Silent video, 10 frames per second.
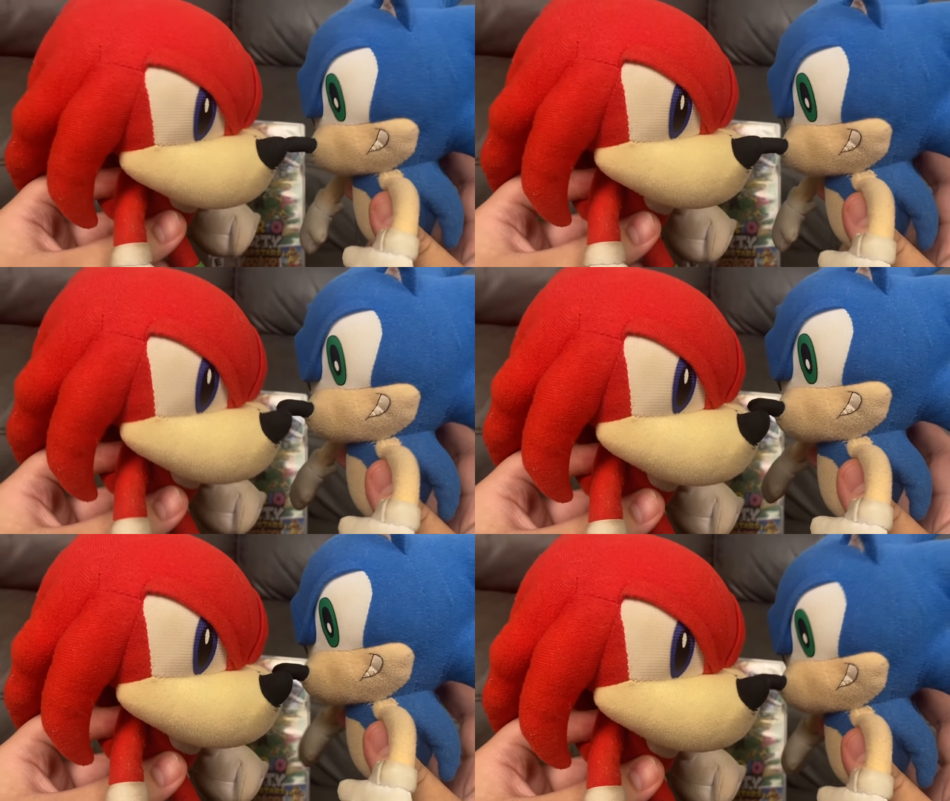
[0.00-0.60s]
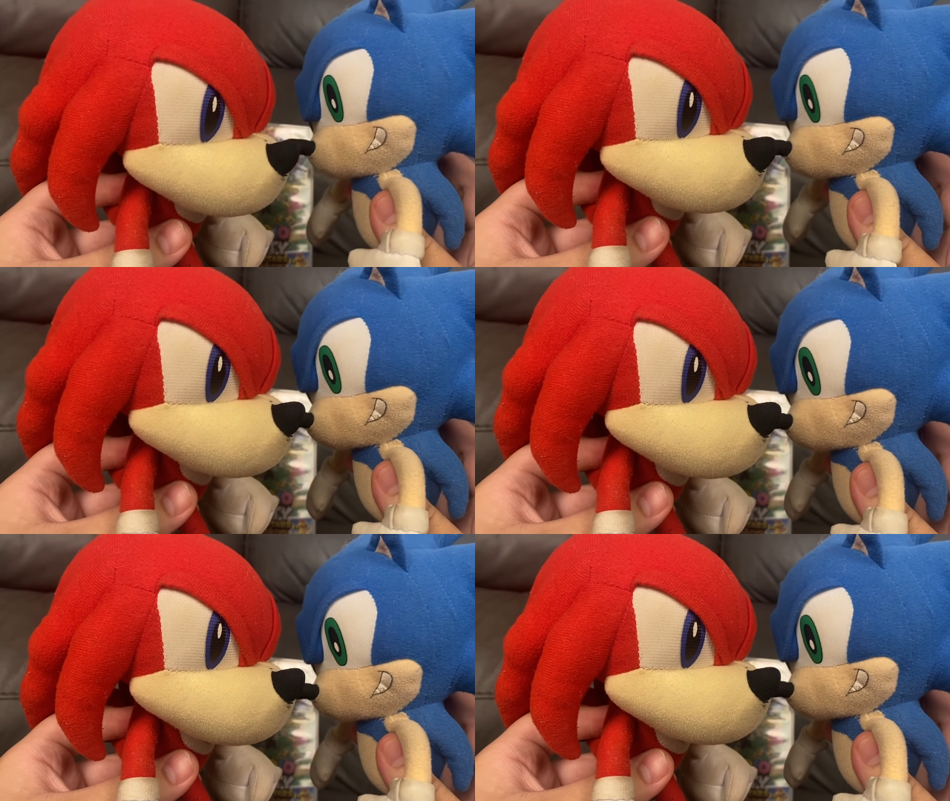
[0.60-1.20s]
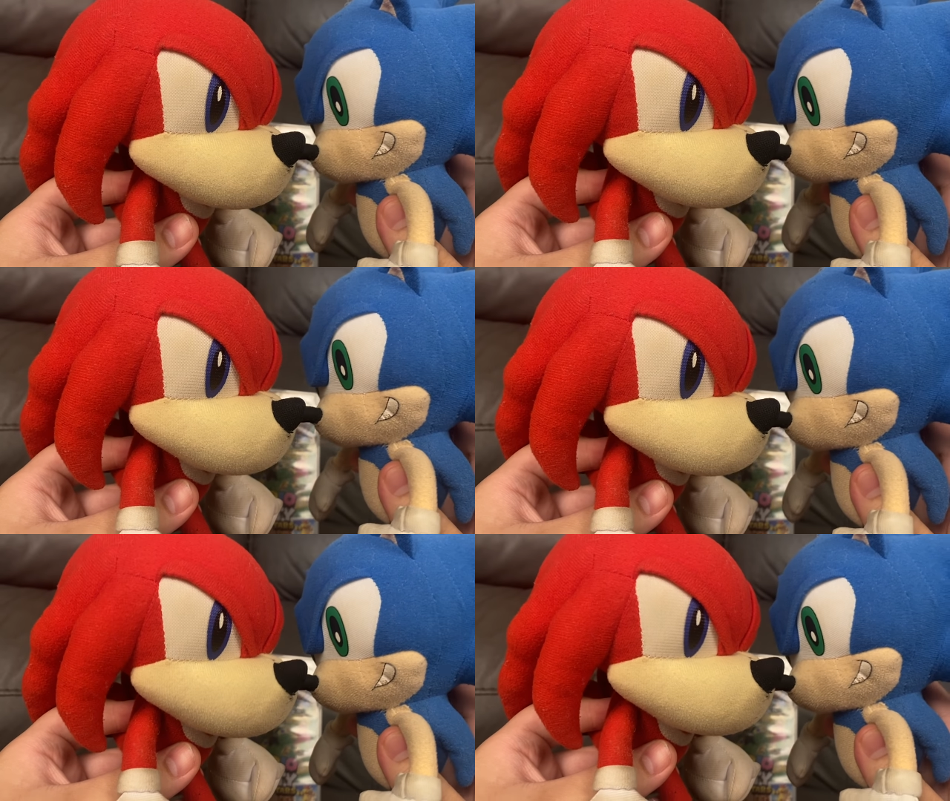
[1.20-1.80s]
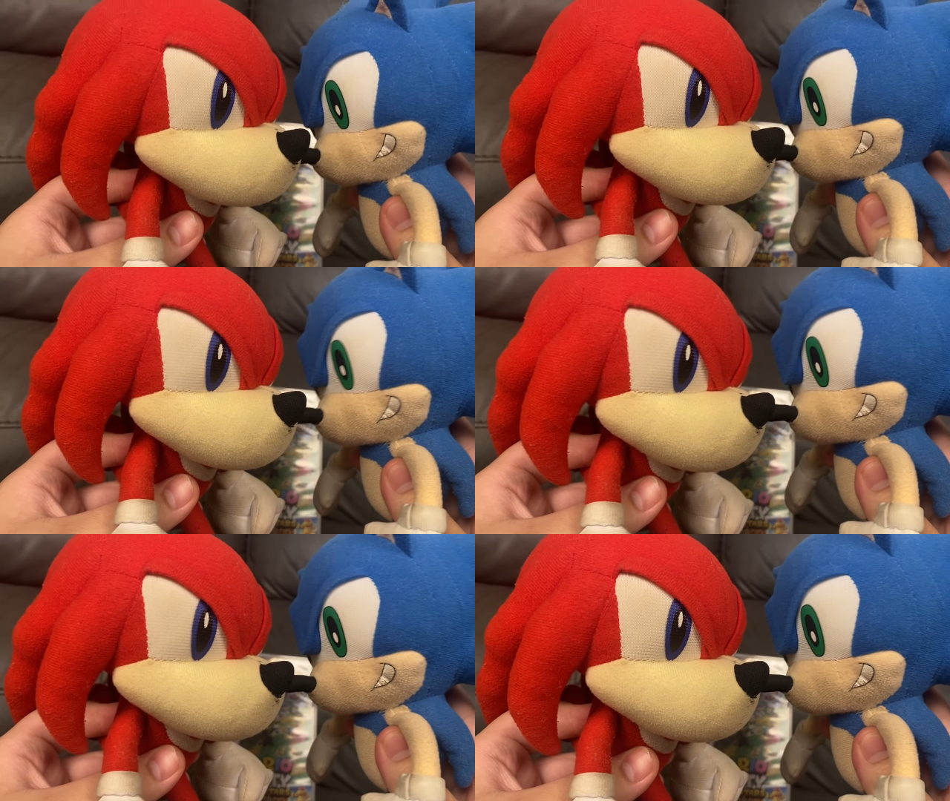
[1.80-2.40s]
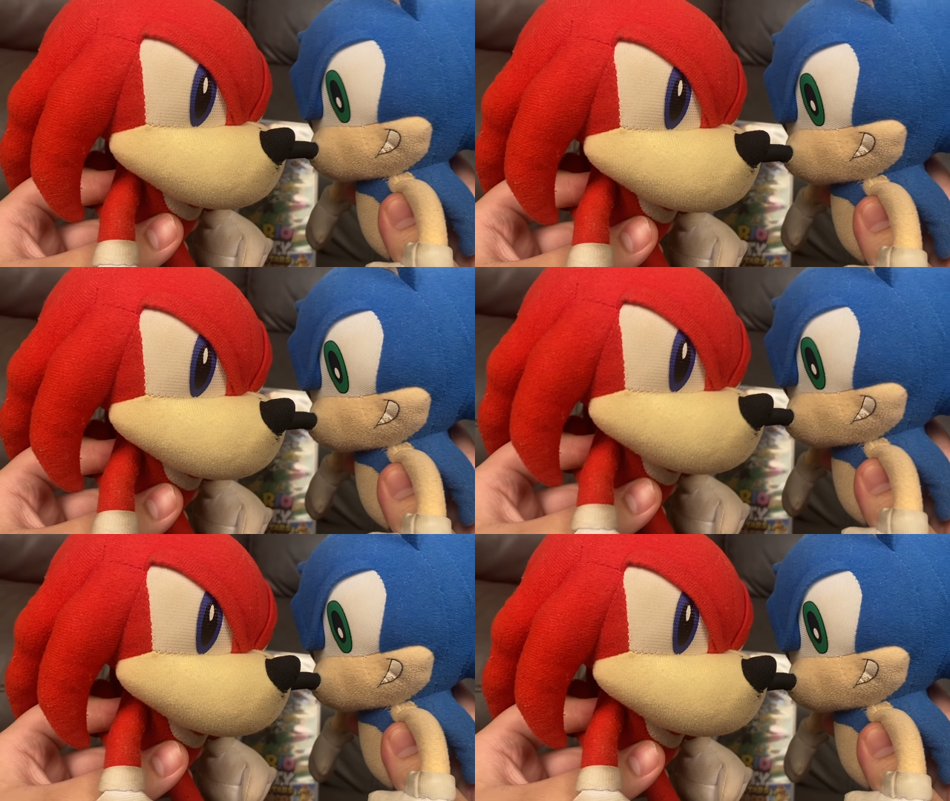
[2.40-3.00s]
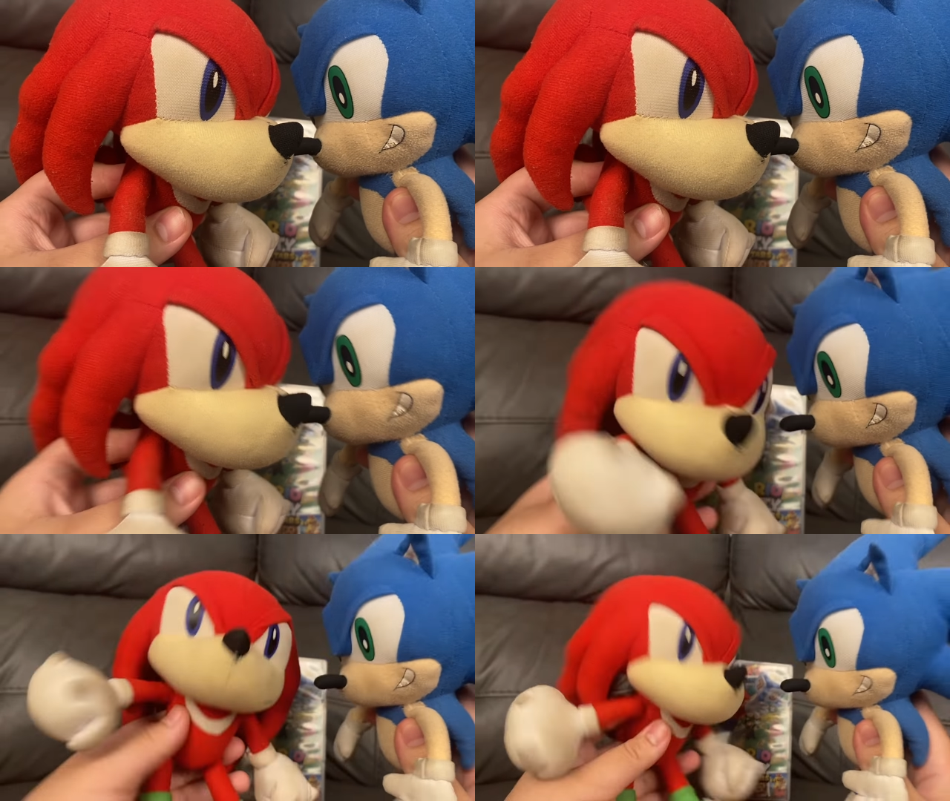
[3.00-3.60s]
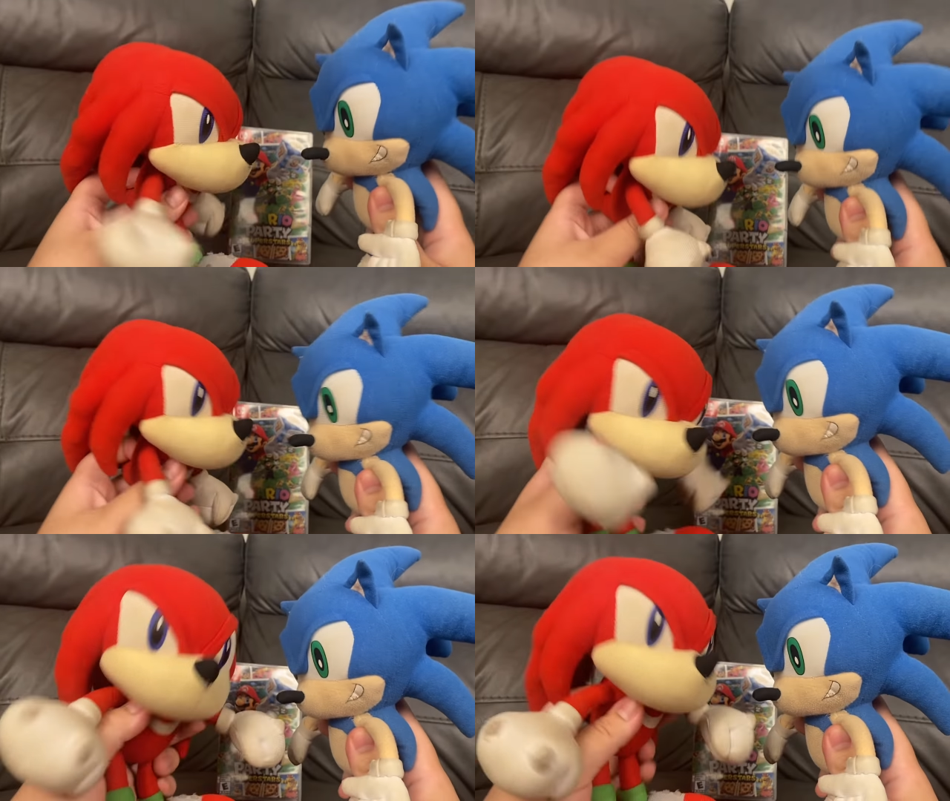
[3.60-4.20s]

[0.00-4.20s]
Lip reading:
[unreadable: no face in view]